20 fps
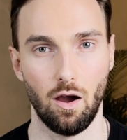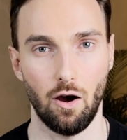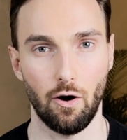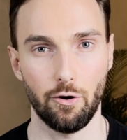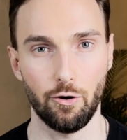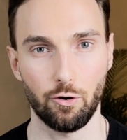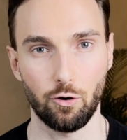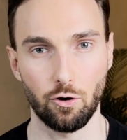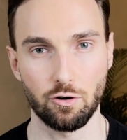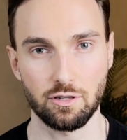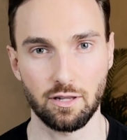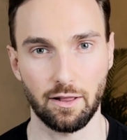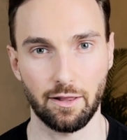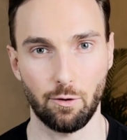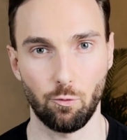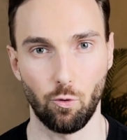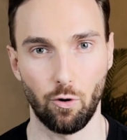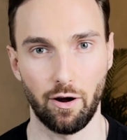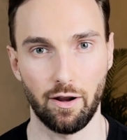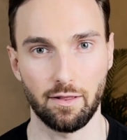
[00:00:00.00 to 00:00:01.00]
Are you
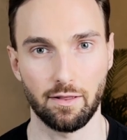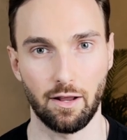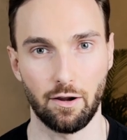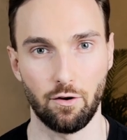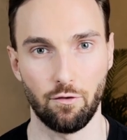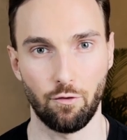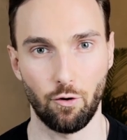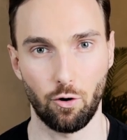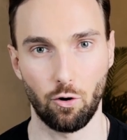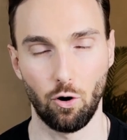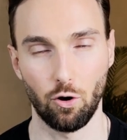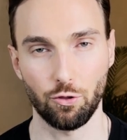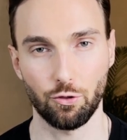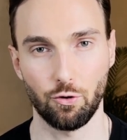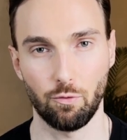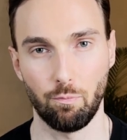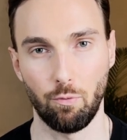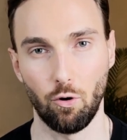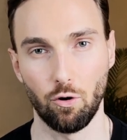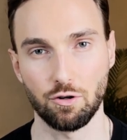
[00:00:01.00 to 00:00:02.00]
constantly worried that you forgot
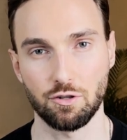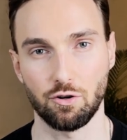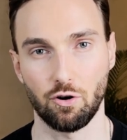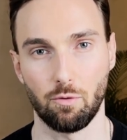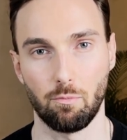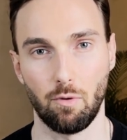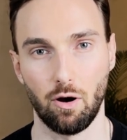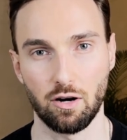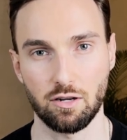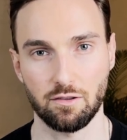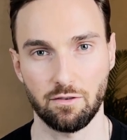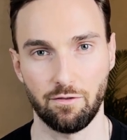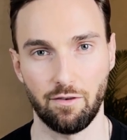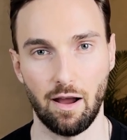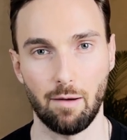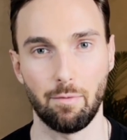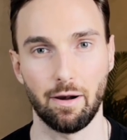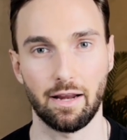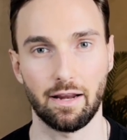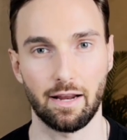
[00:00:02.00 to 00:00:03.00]
to pause your maxed
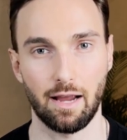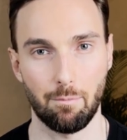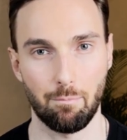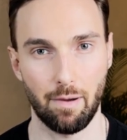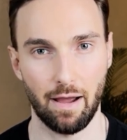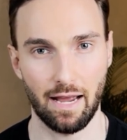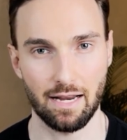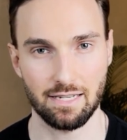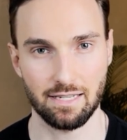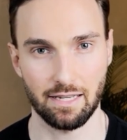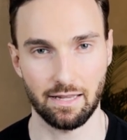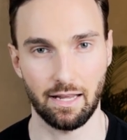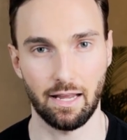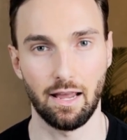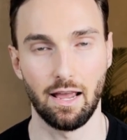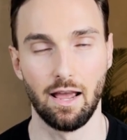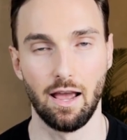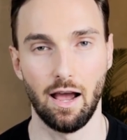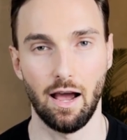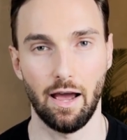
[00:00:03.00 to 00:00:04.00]
fabric
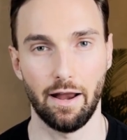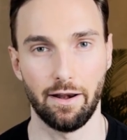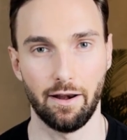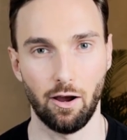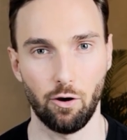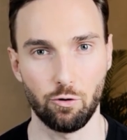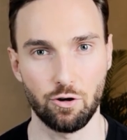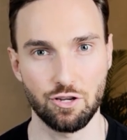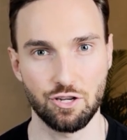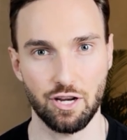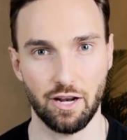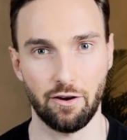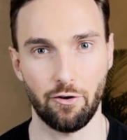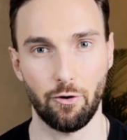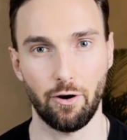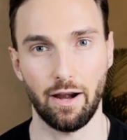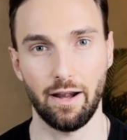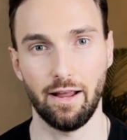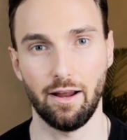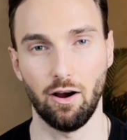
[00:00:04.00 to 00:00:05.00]
capacity and now it's
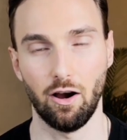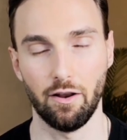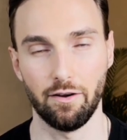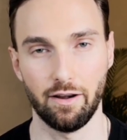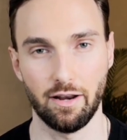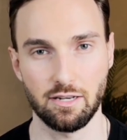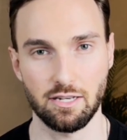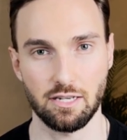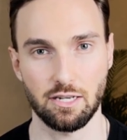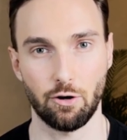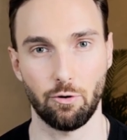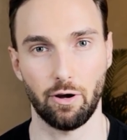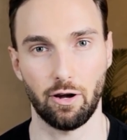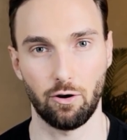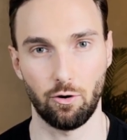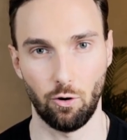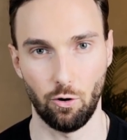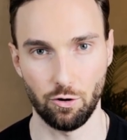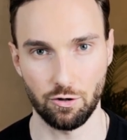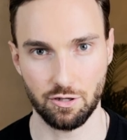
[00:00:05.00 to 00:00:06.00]
generating unnecessary
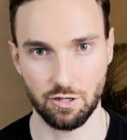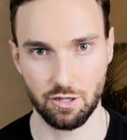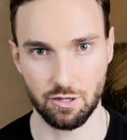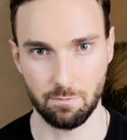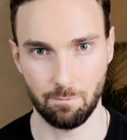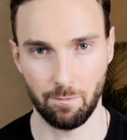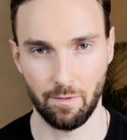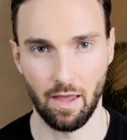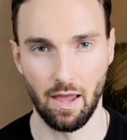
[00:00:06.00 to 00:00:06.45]
costs?